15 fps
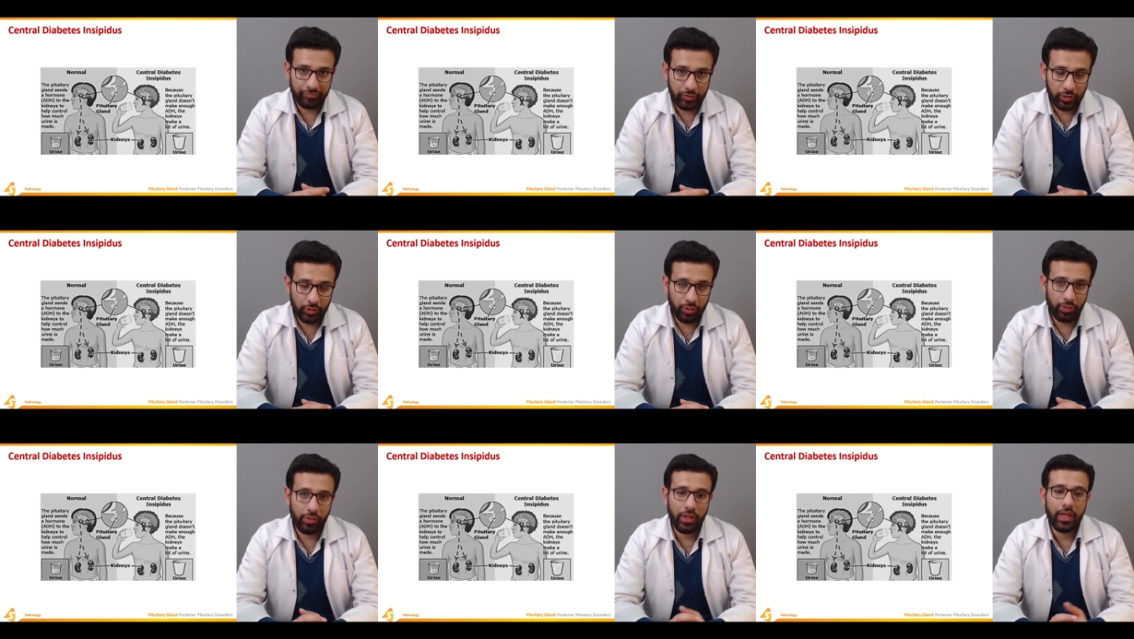
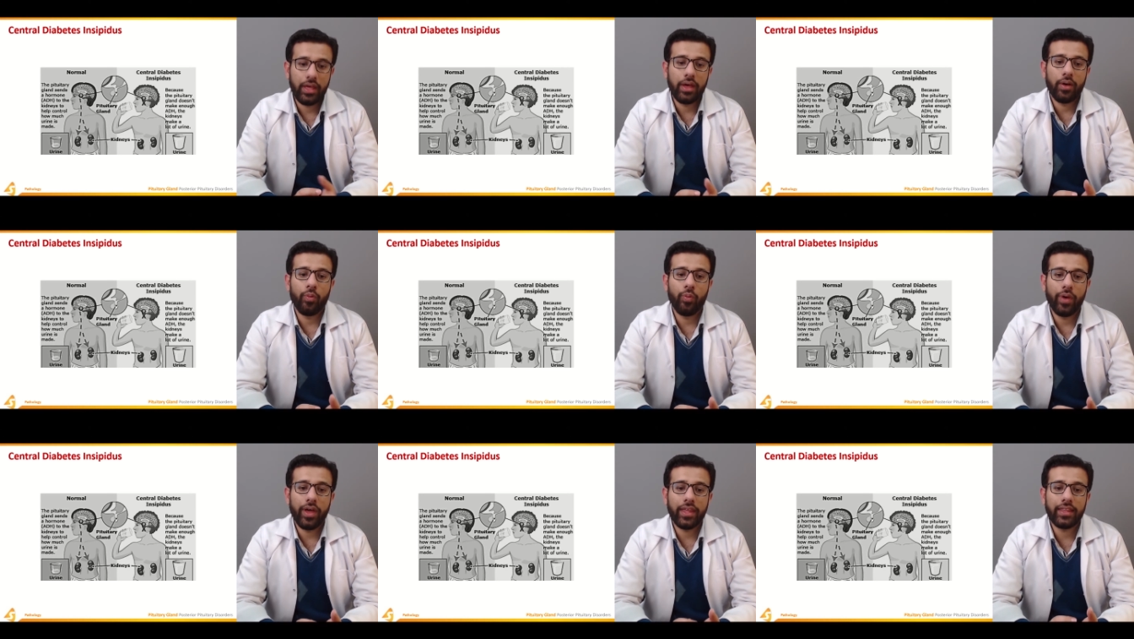So
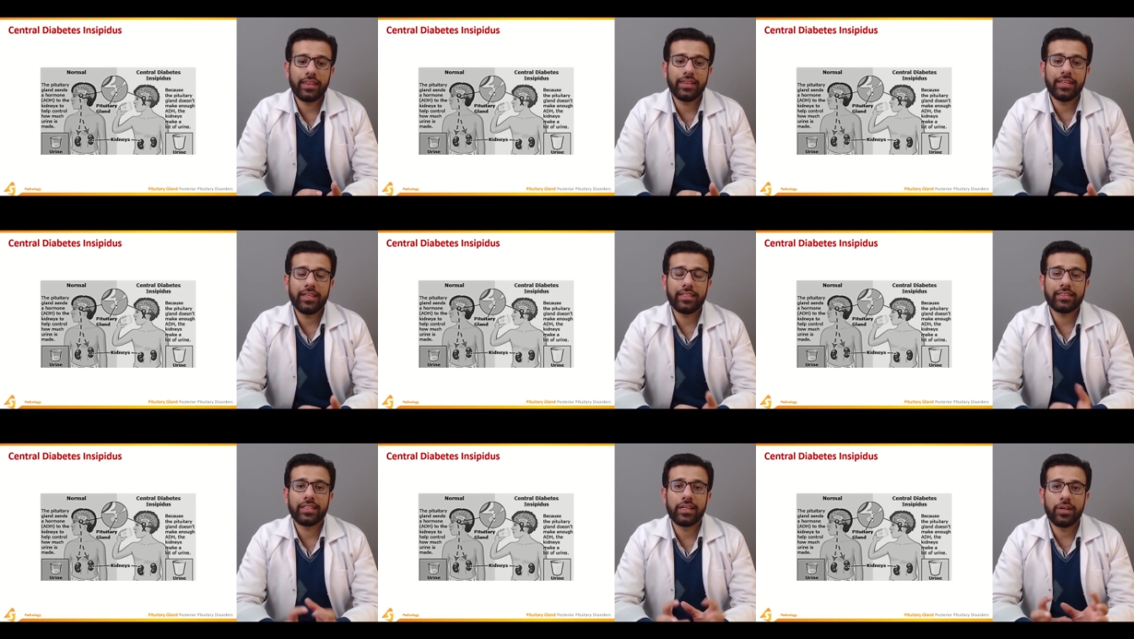when
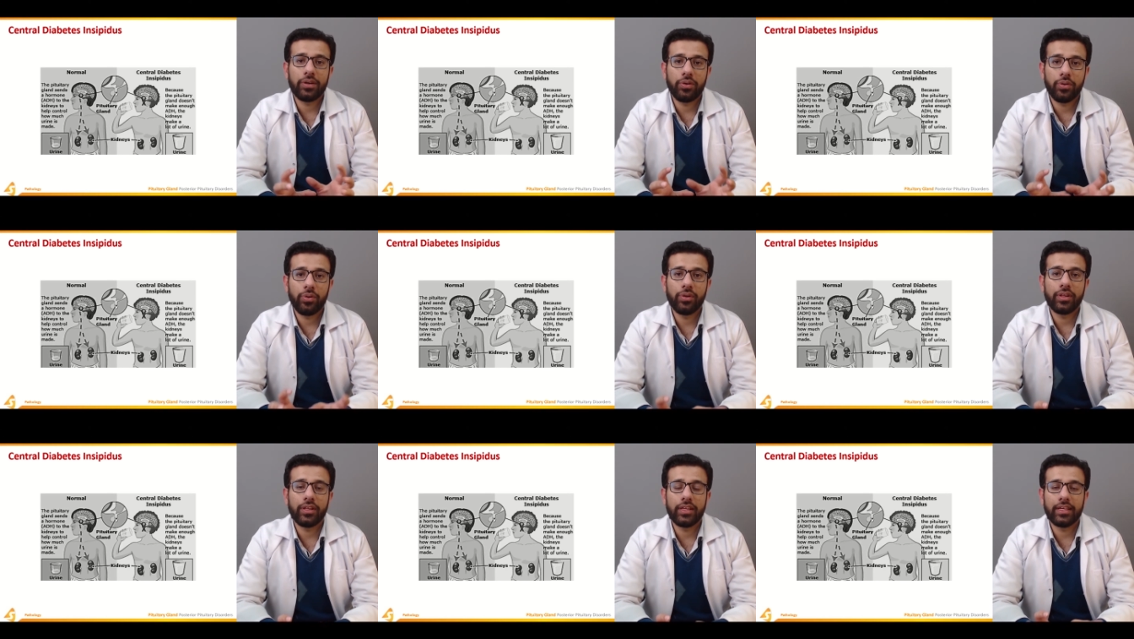this
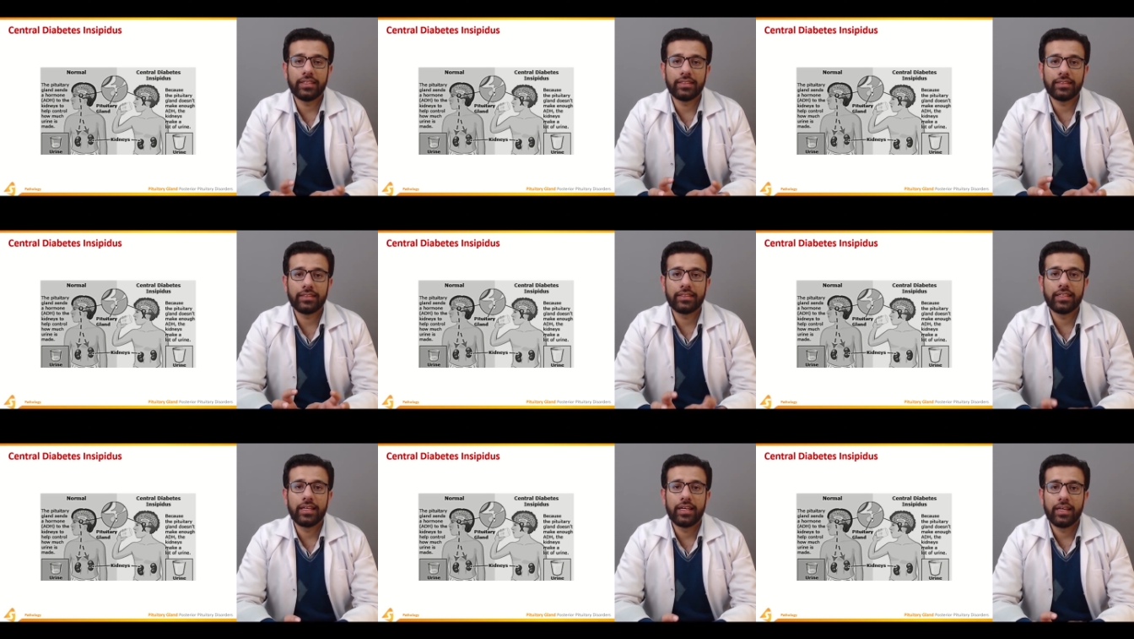control
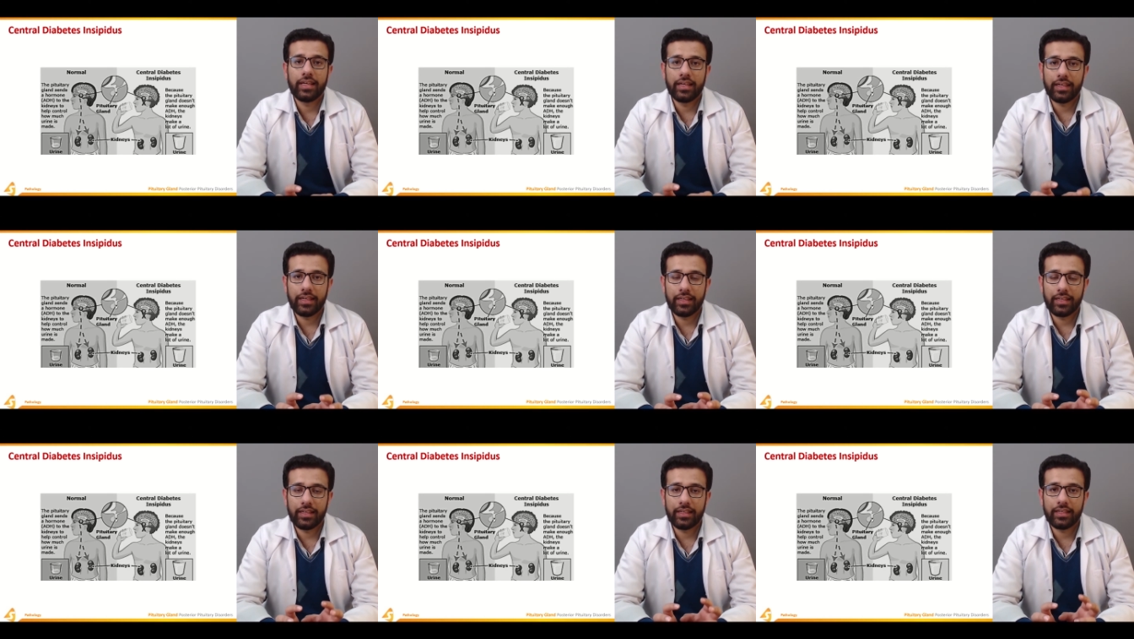is
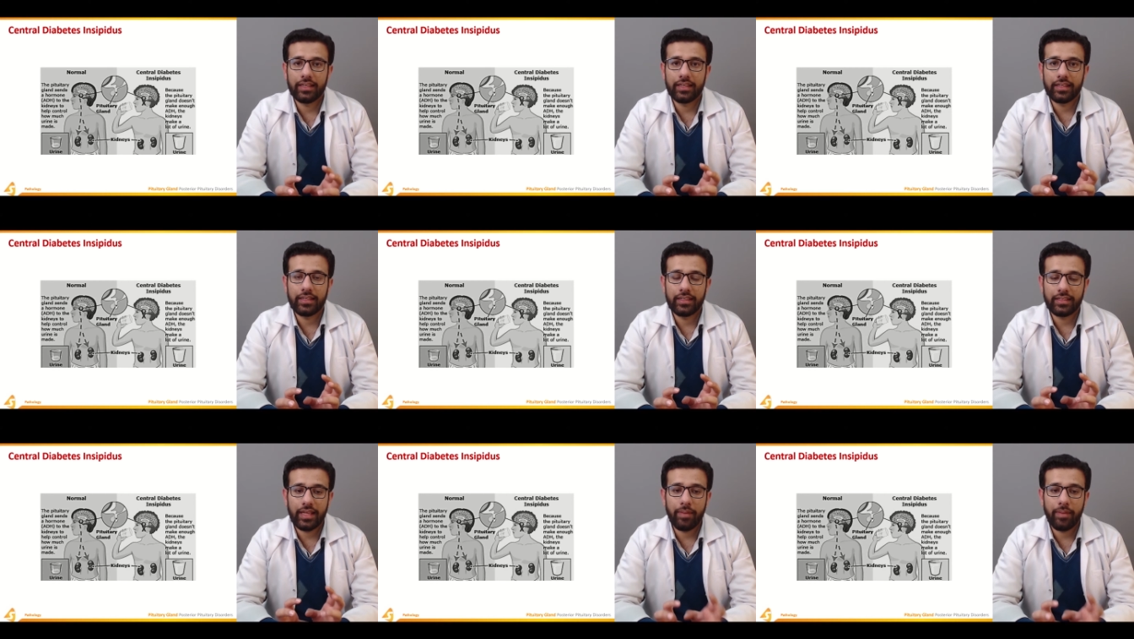Uh,